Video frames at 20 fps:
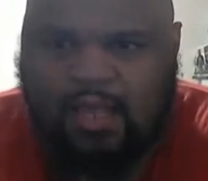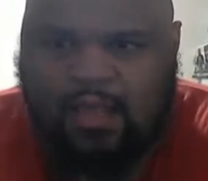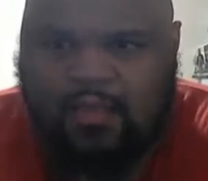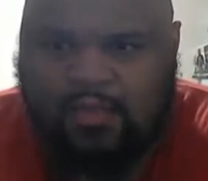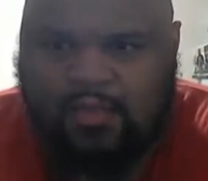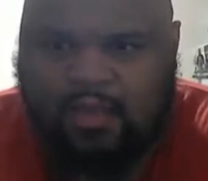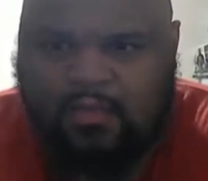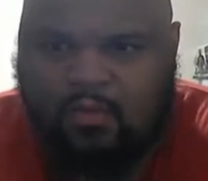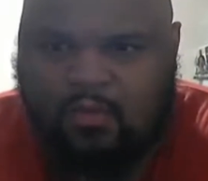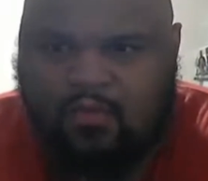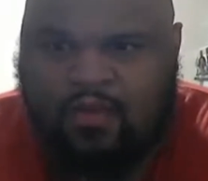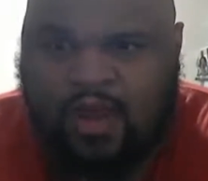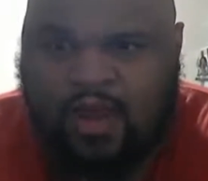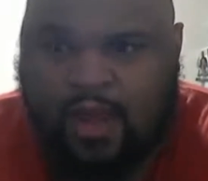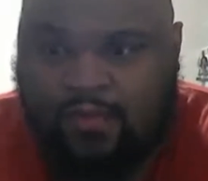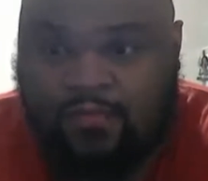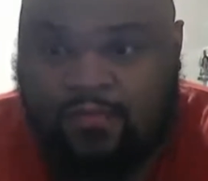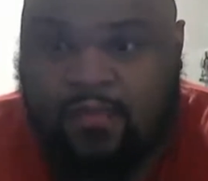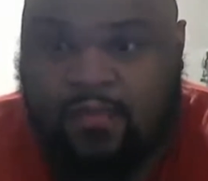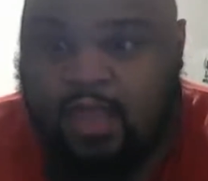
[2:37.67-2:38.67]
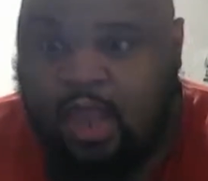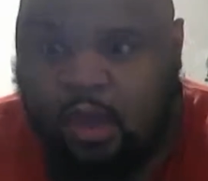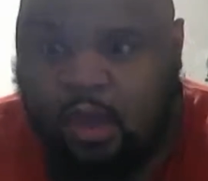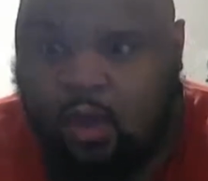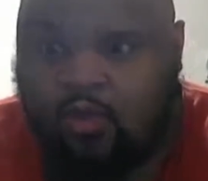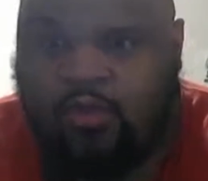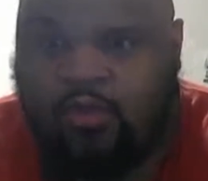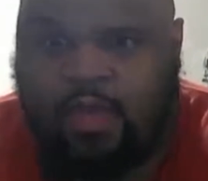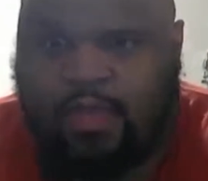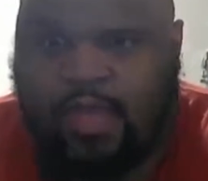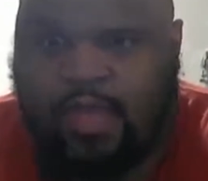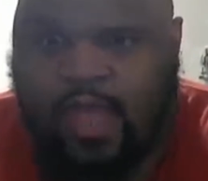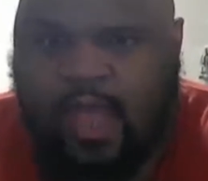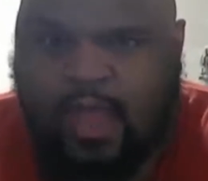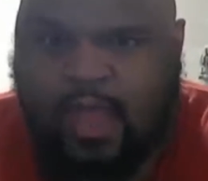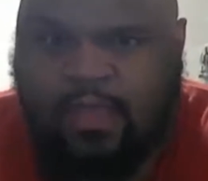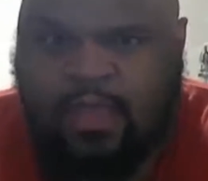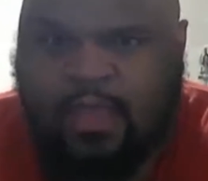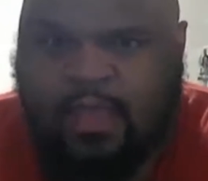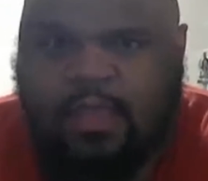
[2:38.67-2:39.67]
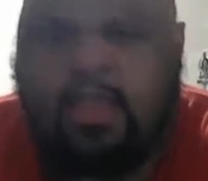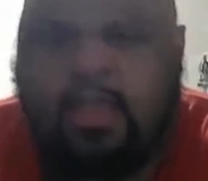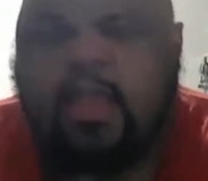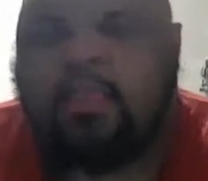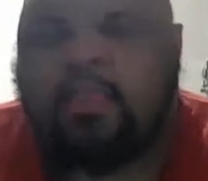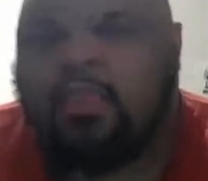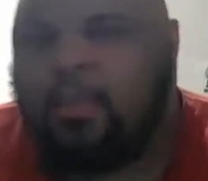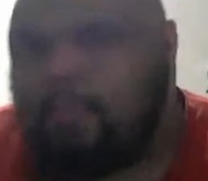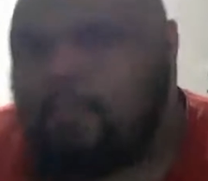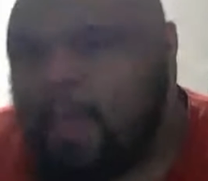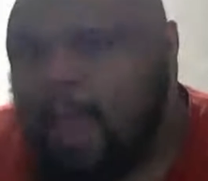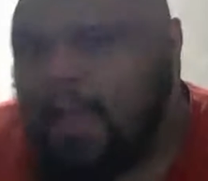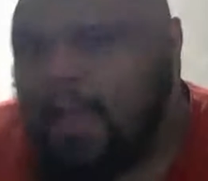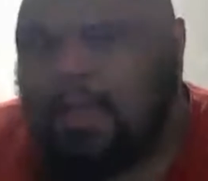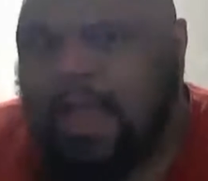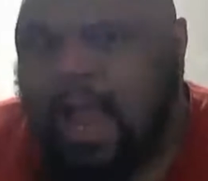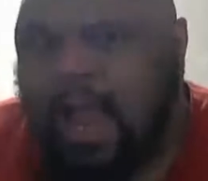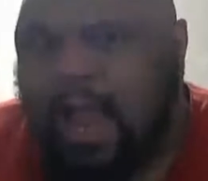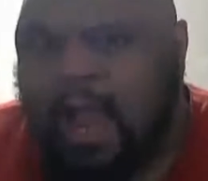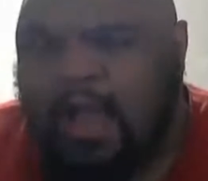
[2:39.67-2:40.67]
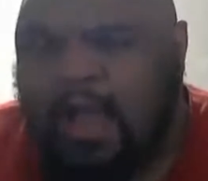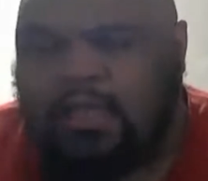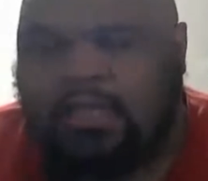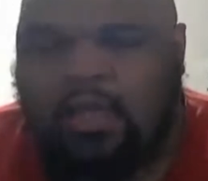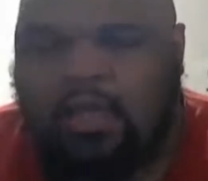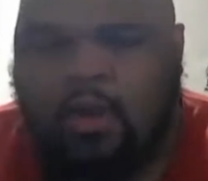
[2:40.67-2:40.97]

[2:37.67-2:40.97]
this movie has them killed like that, and like the main cast.